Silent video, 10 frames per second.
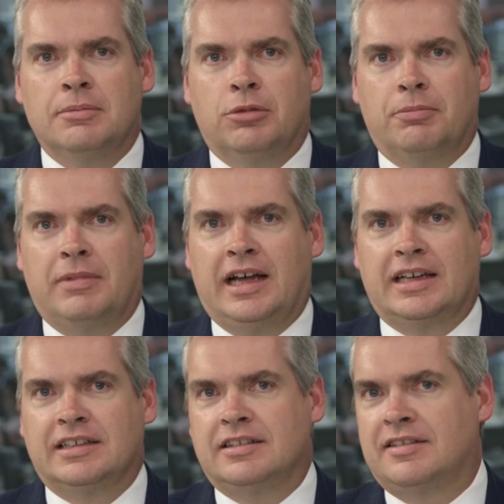Bond
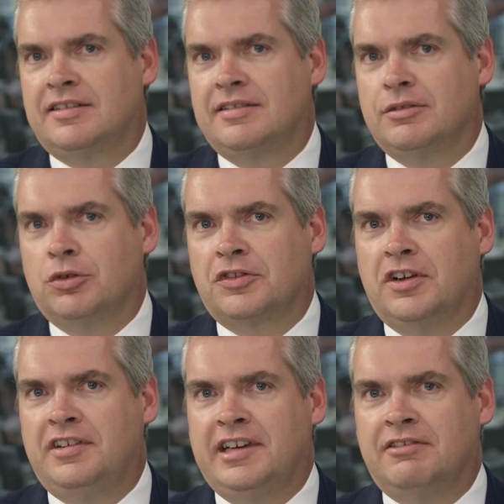markets
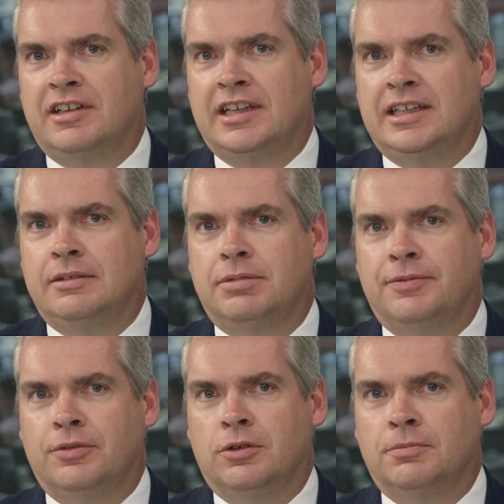also generally
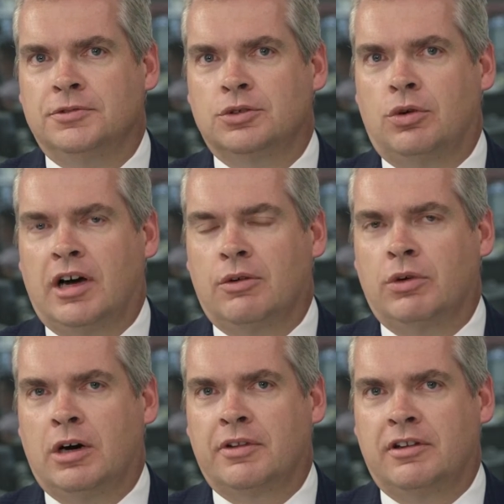performed quite
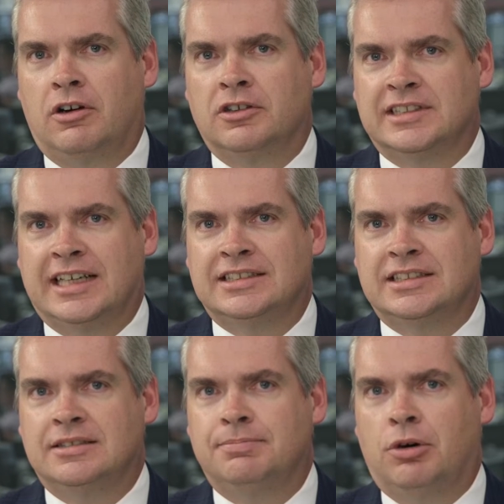well, with
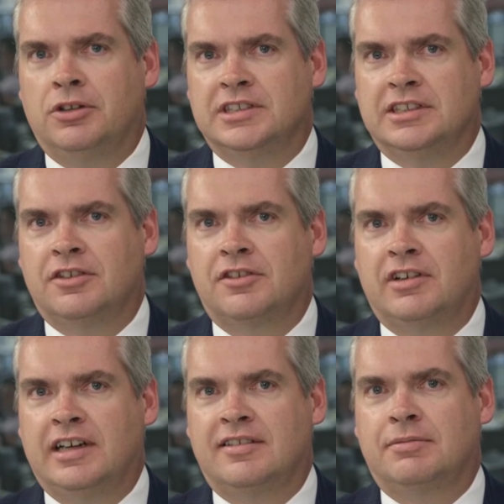long-dated bond interest
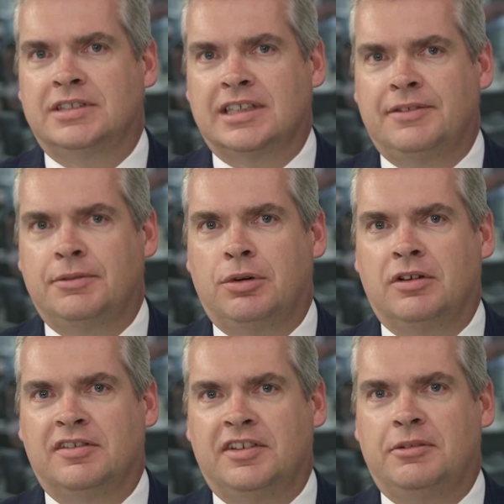rates, particularly for
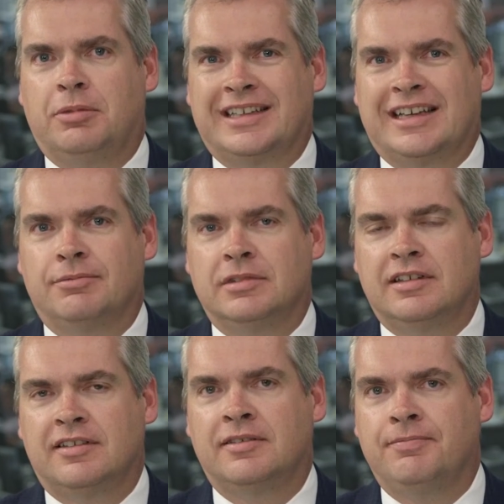bonds issued by
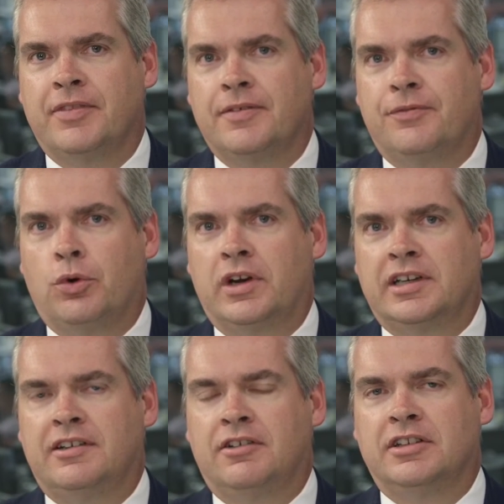governments,
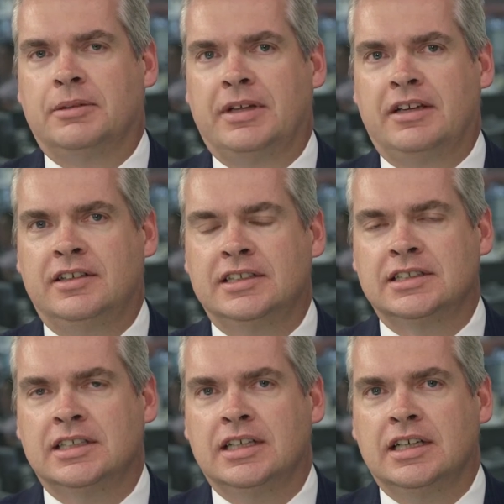falling during the period.